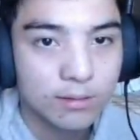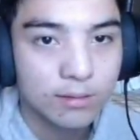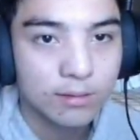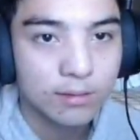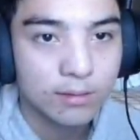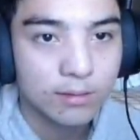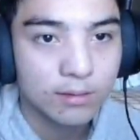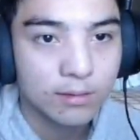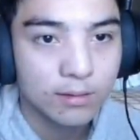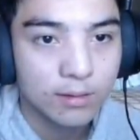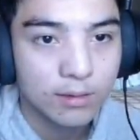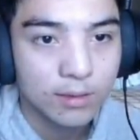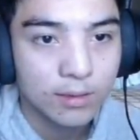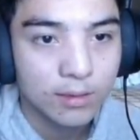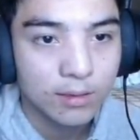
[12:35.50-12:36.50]

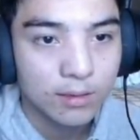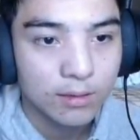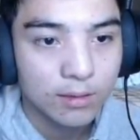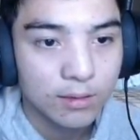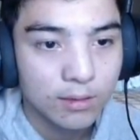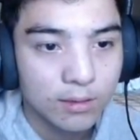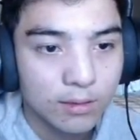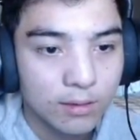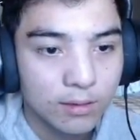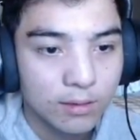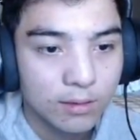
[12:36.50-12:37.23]
(silence)